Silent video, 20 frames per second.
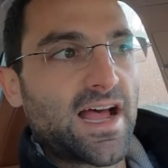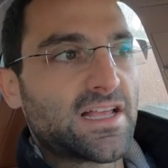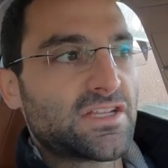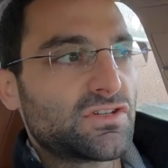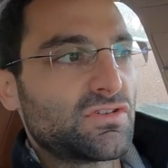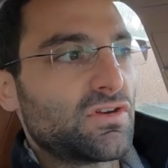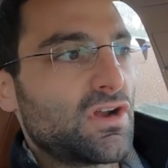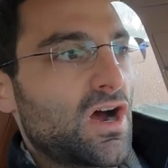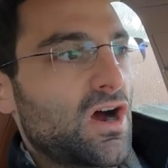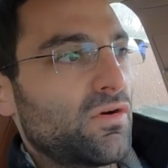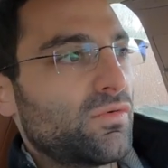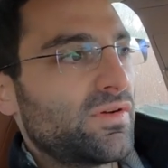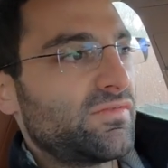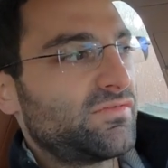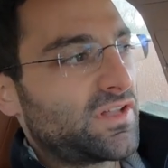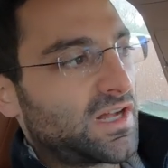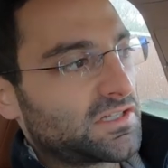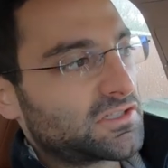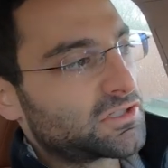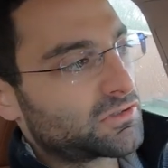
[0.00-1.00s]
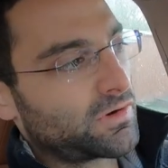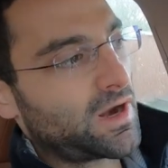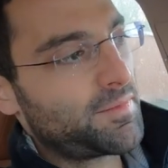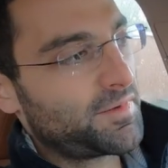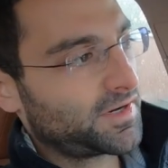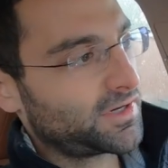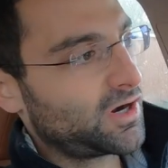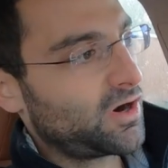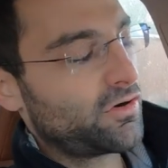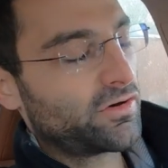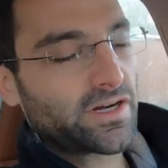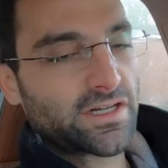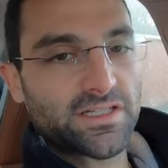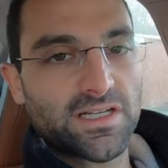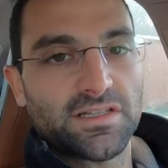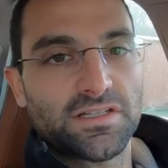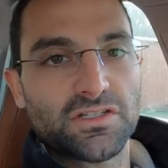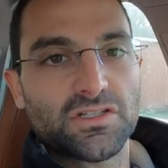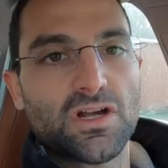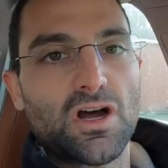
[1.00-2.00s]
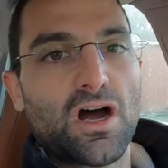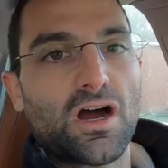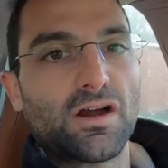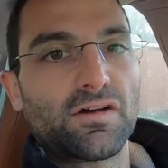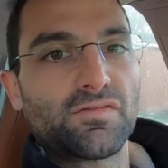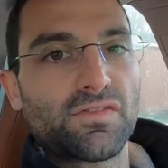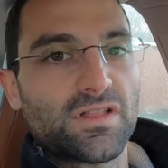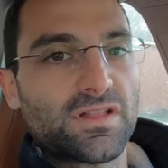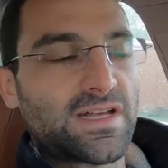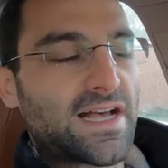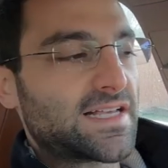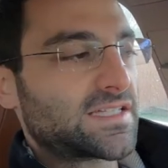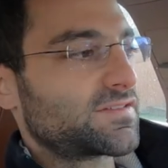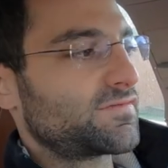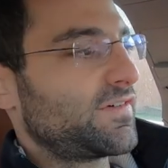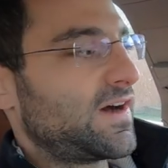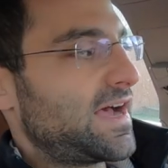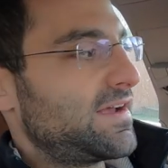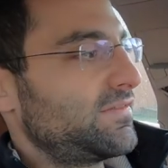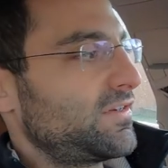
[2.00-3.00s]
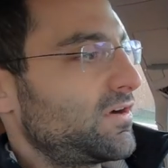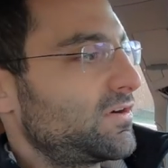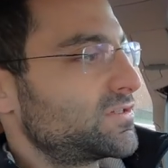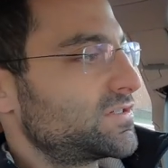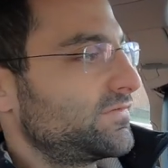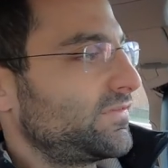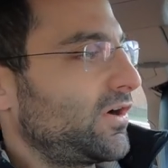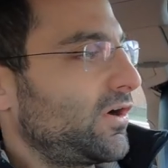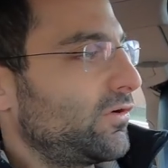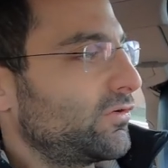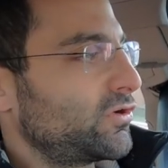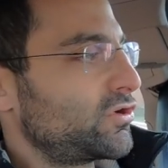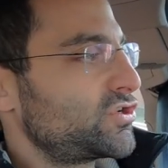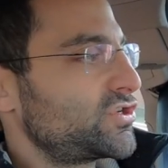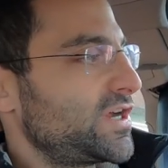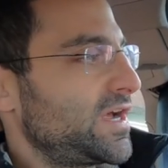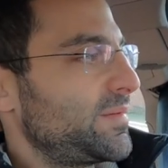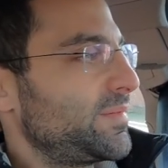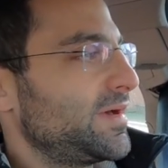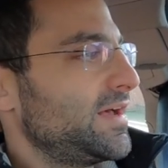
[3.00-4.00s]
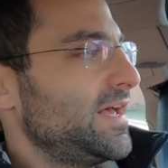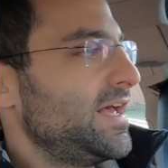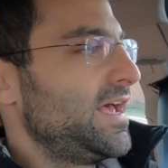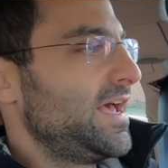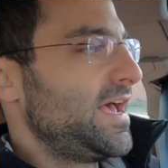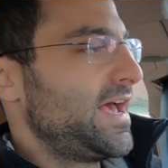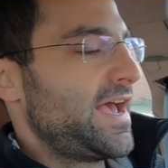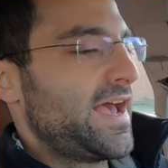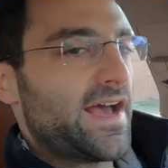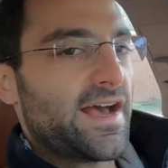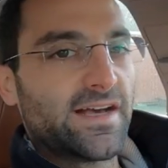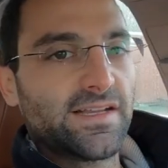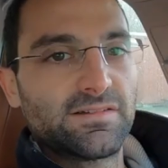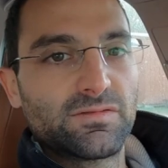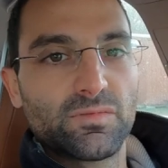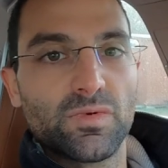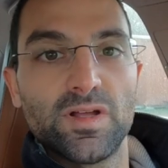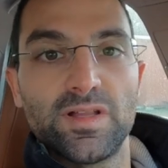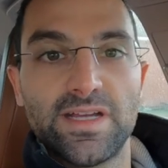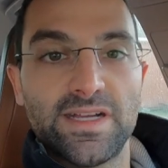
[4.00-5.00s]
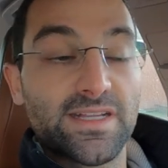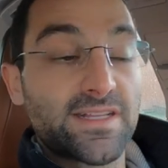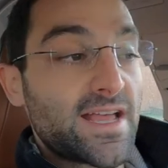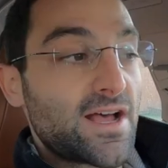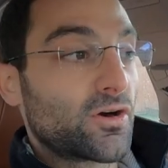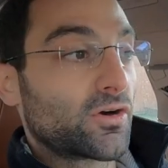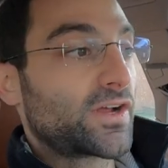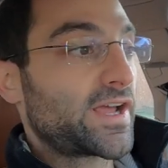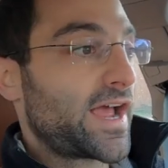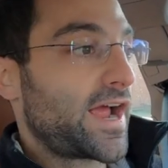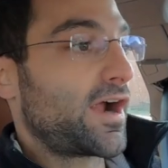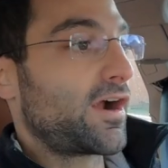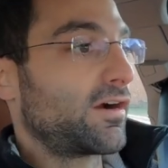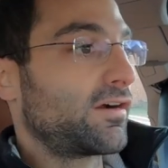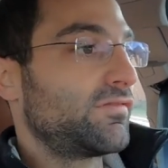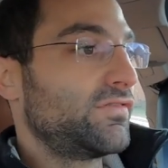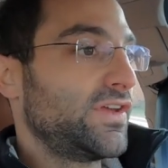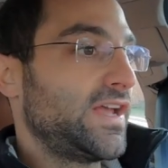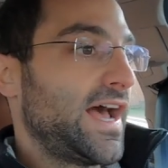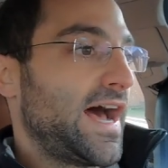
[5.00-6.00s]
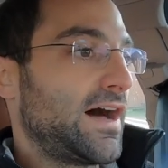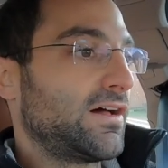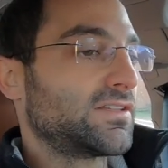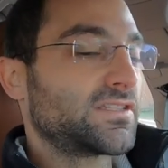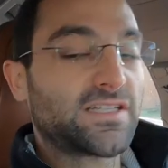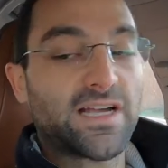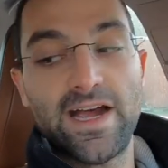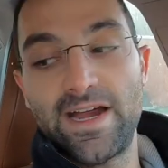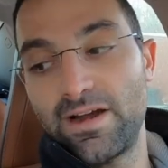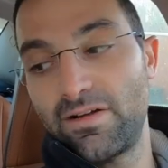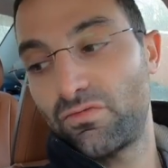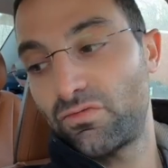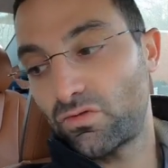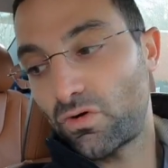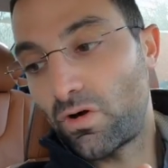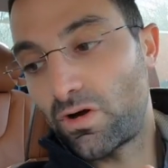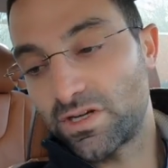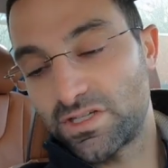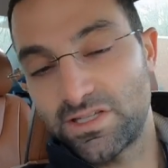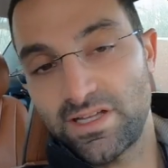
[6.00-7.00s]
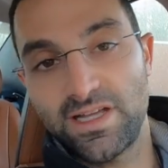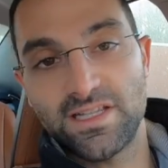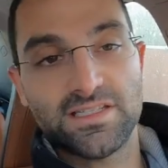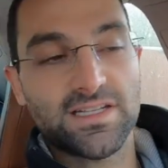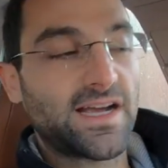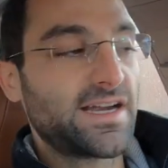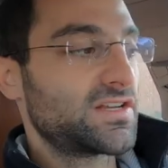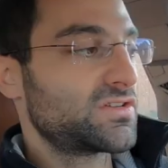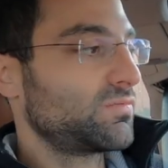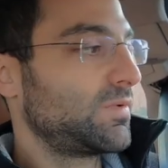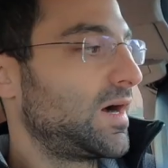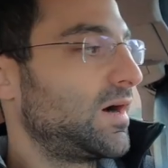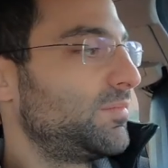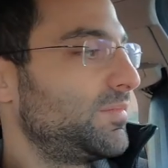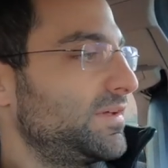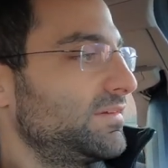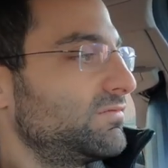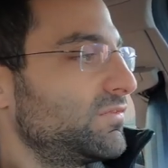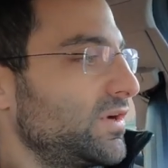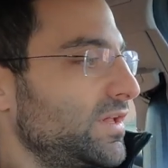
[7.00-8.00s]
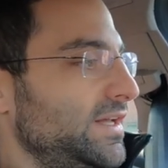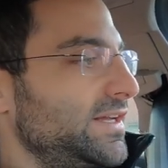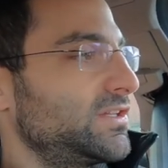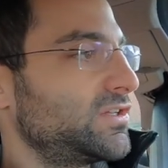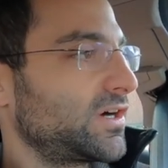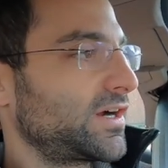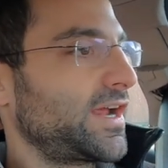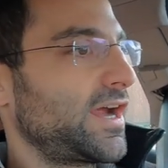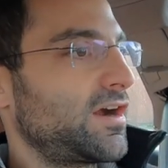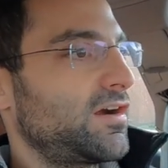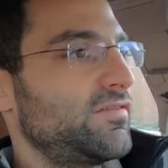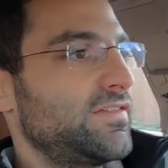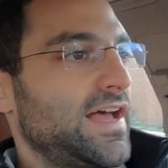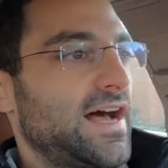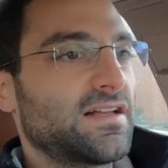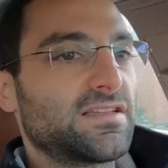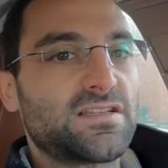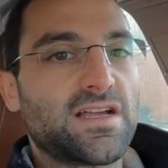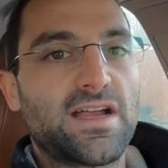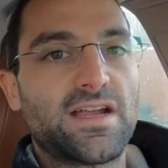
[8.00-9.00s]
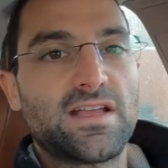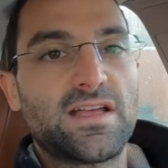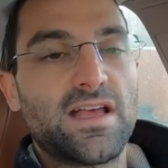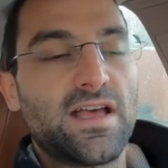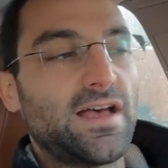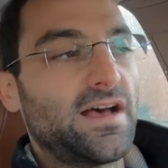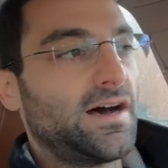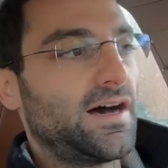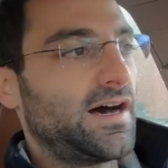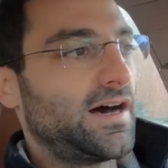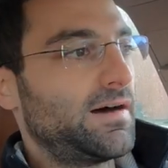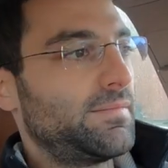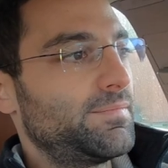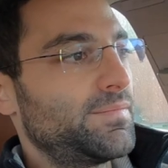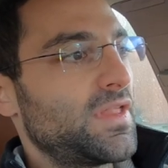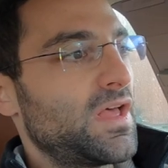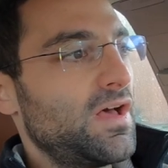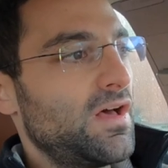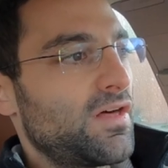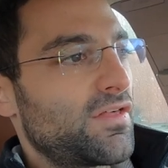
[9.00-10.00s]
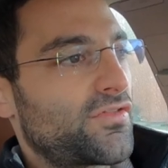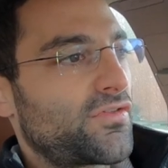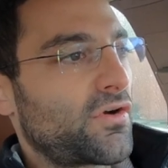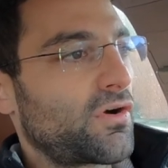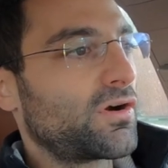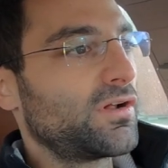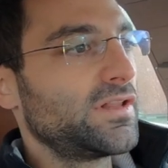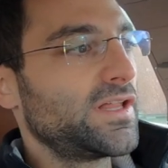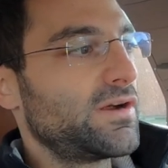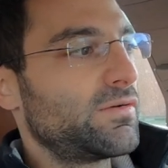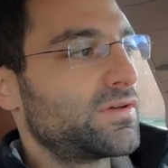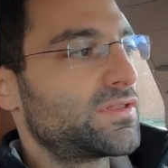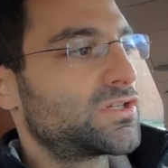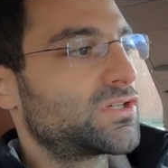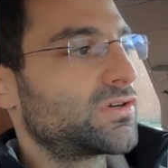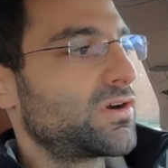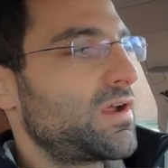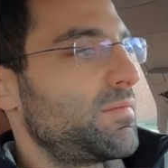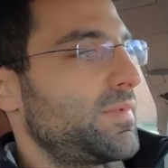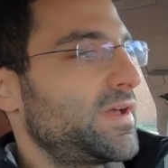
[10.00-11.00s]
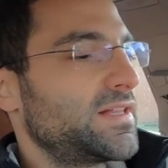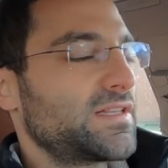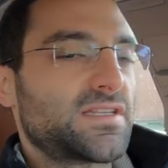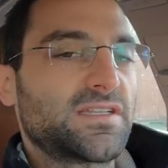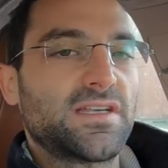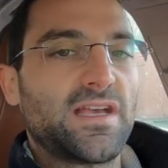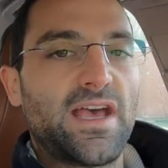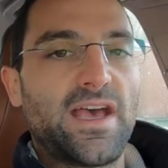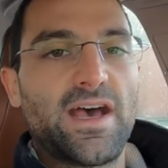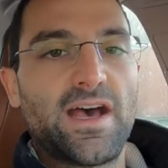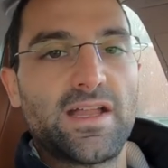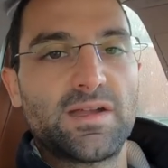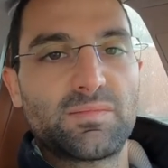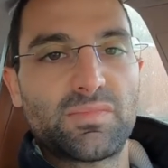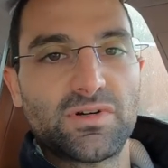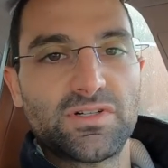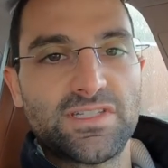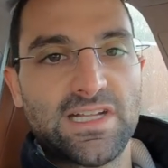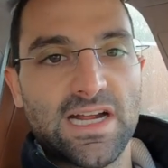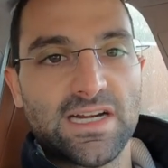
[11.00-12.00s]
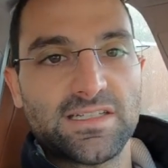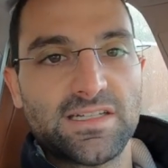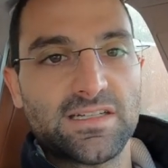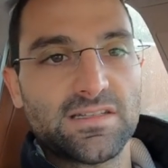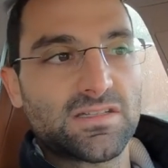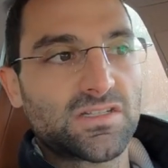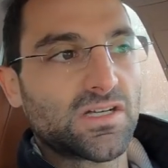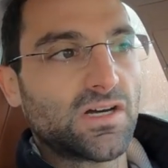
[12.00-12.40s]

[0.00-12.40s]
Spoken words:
As you know, we've done ceramic coatings on this car for the last 5 years of ownership, and really took care of the outside, of course the inside as well, but really took care of the outside thoroughly with treatments and protectants.